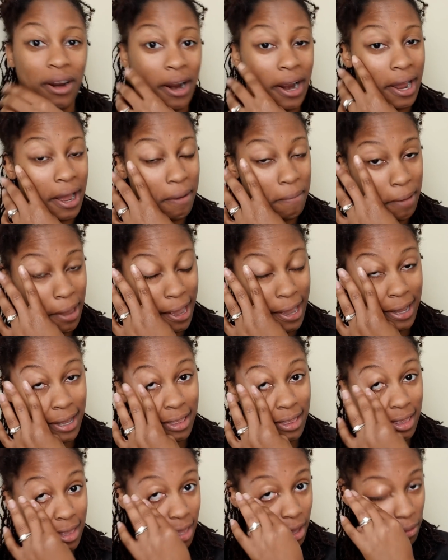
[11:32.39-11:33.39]
All right, I'm
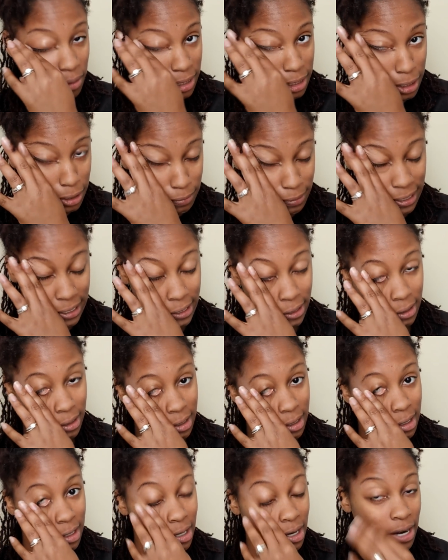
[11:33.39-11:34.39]
back. That was hubby.
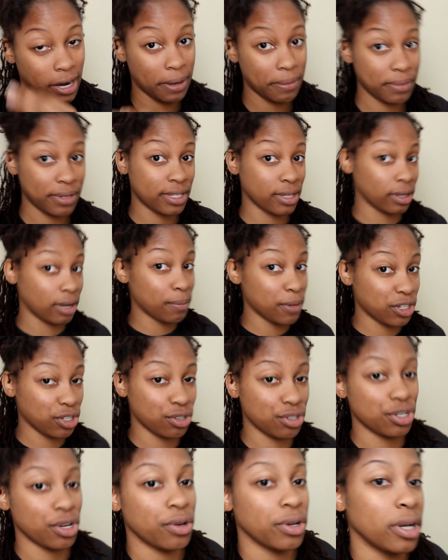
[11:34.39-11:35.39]
All right, so let me
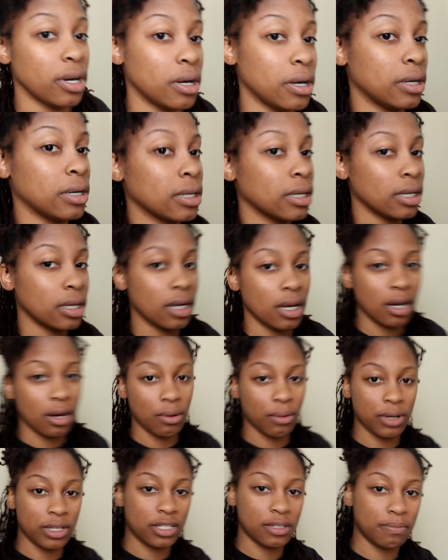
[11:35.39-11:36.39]
just show y'all
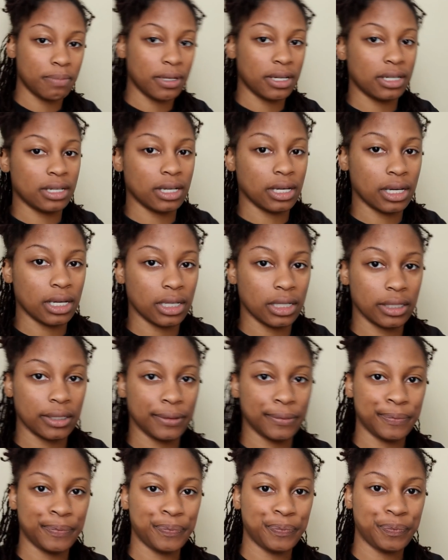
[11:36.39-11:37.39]
what's been
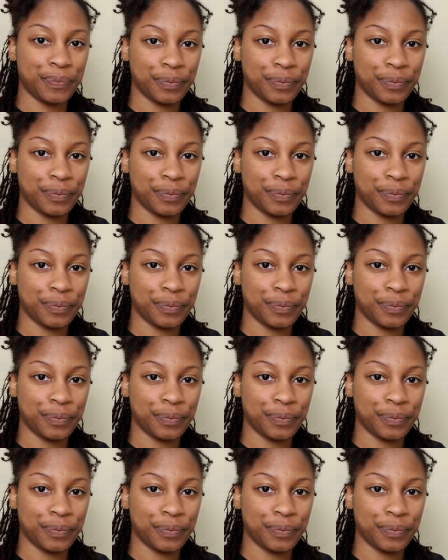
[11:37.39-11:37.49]
done.